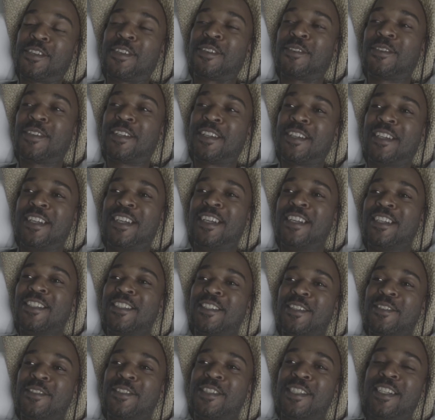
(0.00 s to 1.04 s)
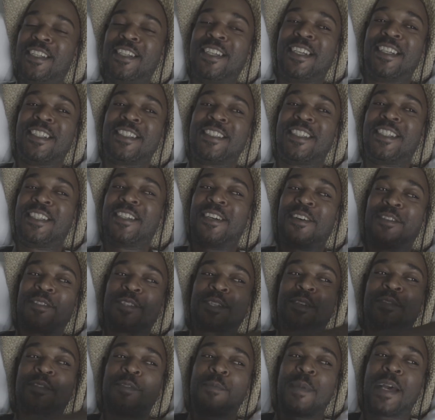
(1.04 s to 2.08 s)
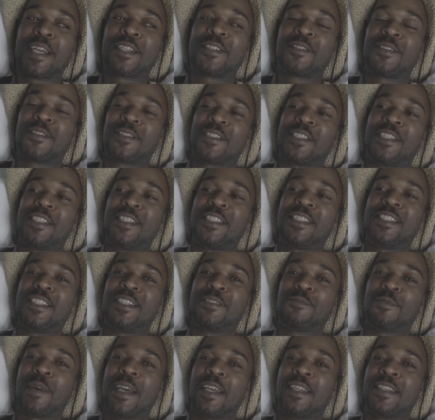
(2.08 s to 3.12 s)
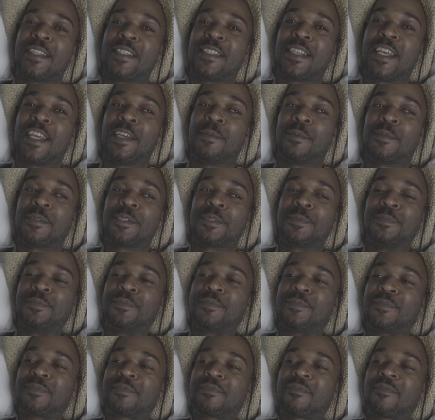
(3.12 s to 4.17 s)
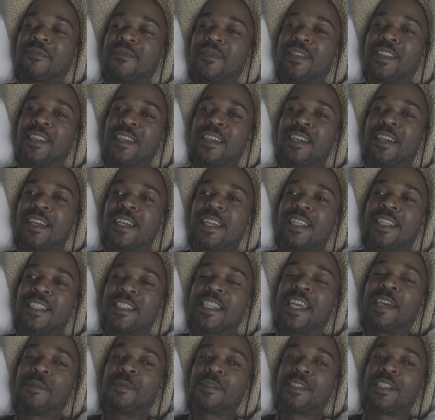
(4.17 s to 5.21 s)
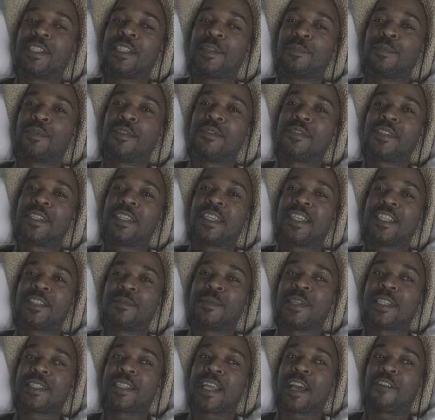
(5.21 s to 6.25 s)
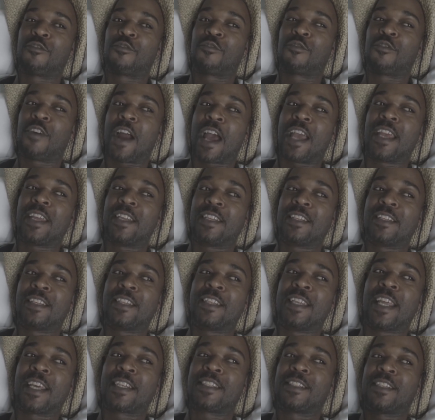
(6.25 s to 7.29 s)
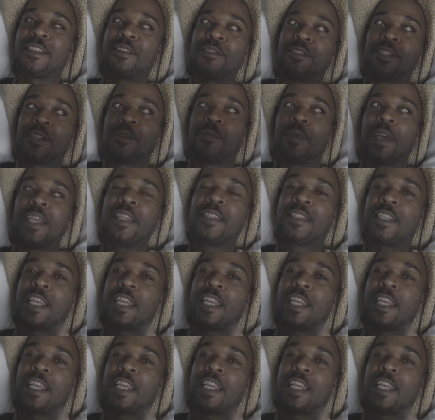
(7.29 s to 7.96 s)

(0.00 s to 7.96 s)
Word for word: Man. So she goes over back to her, she's waiting the tables. The booth she gives me is like right next to the waiting